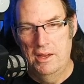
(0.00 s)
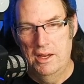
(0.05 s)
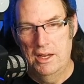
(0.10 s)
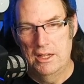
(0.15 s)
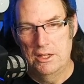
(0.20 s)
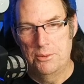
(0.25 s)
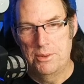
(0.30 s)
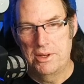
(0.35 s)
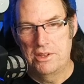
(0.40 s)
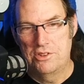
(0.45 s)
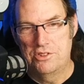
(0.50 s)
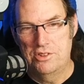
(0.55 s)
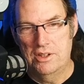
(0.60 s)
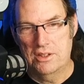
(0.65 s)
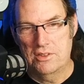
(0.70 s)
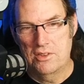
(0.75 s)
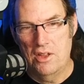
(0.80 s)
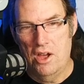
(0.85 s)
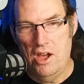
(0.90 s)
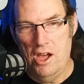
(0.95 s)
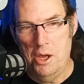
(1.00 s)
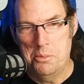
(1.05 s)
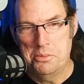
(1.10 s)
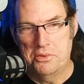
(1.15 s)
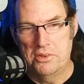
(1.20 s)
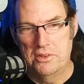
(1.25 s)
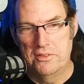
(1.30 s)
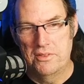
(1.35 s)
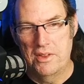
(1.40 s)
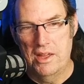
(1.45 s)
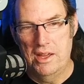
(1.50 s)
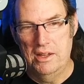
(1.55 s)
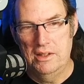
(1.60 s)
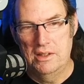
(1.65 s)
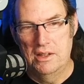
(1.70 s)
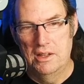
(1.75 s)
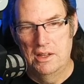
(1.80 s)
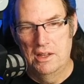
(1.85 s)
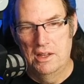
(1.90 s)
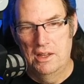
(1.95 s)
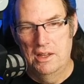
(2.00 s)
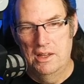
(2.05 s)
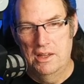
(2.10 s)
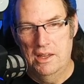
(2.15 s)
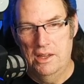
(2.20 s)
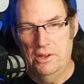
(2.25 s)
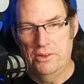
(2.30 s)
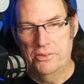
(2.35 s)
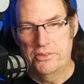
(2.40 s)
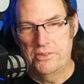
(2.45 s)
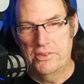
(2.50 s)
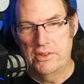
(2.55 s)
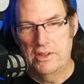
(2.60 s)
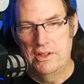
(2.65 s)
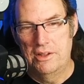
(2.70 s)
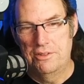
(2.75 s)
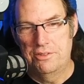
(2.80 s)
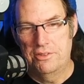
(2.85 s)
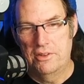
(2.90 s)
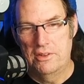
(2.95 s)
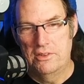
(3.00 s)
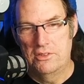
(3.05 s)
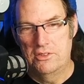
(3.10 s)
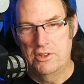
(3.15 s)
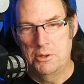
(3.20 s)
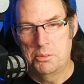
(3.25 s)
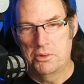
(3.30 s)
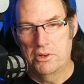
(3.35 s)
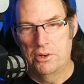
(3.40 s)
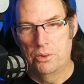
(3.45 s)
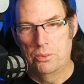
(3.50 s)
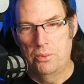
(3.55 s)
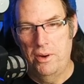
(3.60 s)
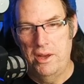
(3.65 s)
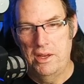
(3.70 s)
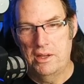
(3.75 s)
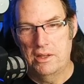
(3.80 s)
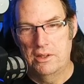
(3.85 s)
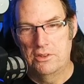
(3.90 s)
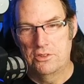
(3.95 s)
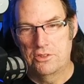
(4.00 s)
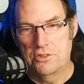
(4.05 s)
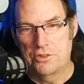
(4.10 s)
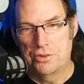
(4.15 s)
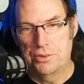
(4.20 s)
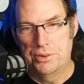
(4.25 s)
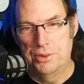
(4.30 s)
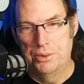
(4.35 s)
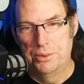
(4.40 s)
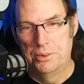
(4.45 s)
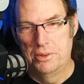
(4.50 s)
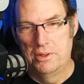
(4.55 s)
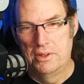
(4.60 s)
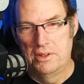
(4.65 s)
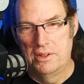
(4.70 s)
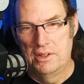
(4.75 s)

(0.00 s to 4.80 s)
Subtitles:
And then we can check the opposite of that, else if zebra awake is true,